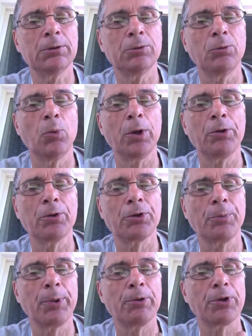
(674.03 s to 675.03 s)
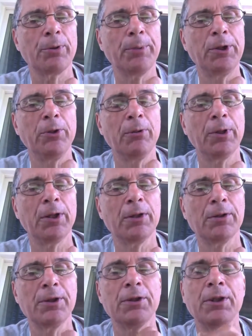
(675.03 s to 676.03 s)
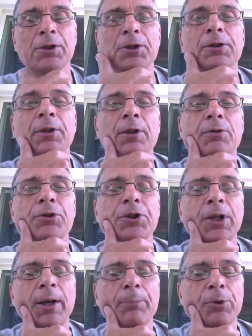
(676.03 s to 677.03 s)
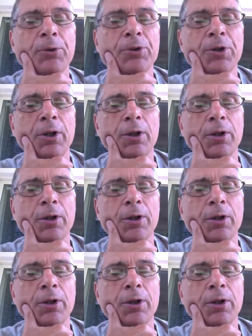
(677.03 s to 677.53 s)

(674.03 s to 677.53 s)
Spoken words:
what you're supposed to be doing in addition to those chapters